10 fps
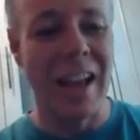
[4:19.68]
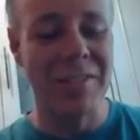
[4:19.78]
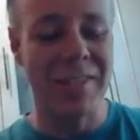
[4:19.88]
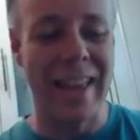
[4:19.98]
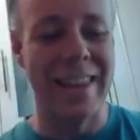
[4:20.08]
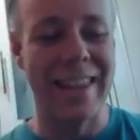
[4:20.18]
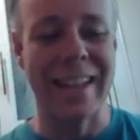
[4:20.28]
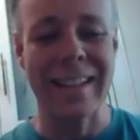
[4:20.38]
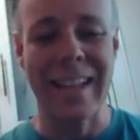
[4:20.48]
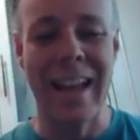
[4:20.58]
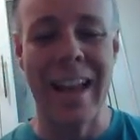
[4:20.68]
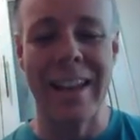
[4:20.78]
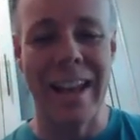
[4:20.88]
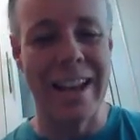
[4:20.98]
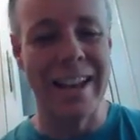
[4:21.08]
outstanding
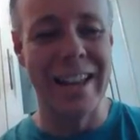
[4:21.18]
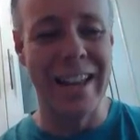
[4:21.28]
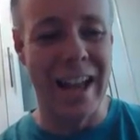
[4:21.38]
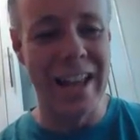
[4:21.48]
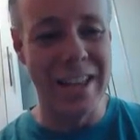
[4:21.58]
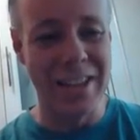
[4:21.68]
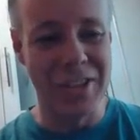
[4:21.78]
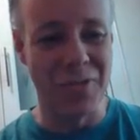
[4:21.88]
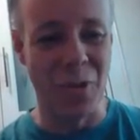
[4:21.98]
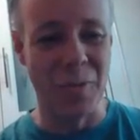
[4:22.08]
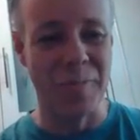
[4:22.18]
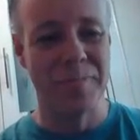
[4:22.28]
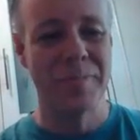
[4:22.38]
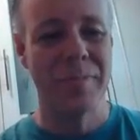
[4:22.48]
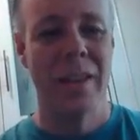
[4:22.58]
and an ing form.
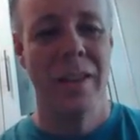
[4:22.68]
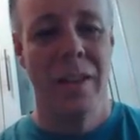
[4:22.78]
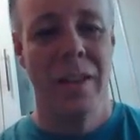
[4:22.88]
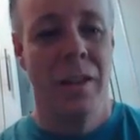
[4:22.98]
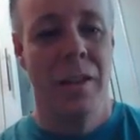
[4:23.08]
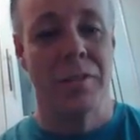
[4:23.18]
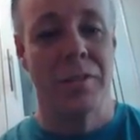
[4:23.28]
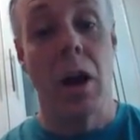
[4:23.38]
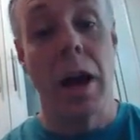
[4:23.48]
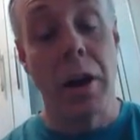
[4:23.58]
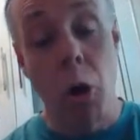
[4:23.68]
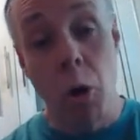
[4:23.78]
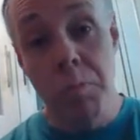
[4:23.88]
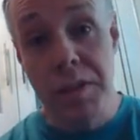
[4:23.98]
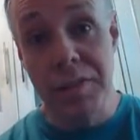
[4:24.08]
So I
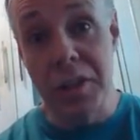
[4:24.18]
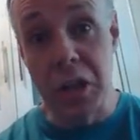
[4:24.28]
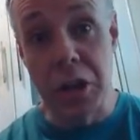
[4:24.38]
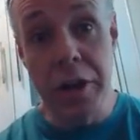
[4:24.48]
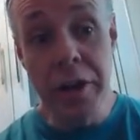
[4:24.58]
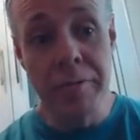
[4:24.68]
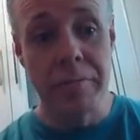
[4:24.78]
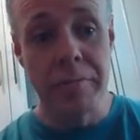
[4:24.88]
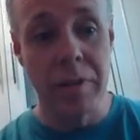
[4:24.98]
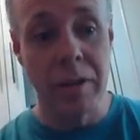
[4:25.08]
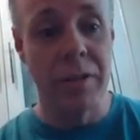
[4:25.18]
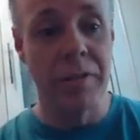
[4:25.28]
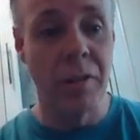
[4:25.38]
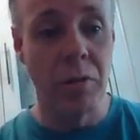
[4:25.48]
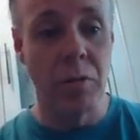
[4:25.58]
hope this is clear.
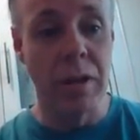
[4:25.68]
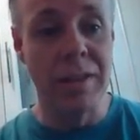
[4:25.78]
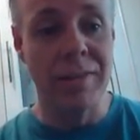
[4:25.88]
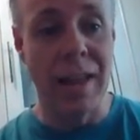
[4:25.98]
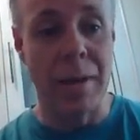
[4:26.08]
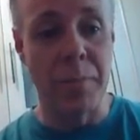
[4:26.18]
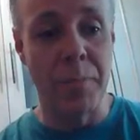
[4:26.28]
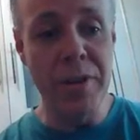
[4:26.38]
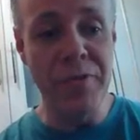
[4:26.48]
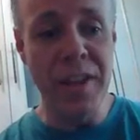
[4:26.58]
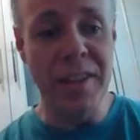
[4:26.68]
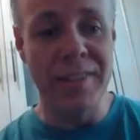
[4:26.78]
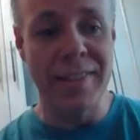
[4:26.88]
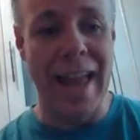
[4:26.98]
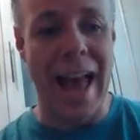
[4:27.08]
So it's a
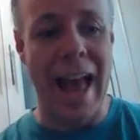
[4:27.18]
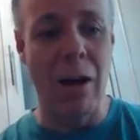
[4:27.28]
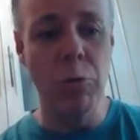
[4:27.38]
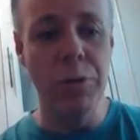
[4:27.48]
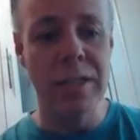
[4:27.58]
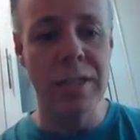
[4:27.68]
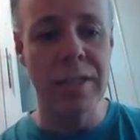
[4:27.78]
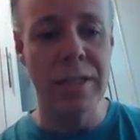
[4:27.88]
prefix out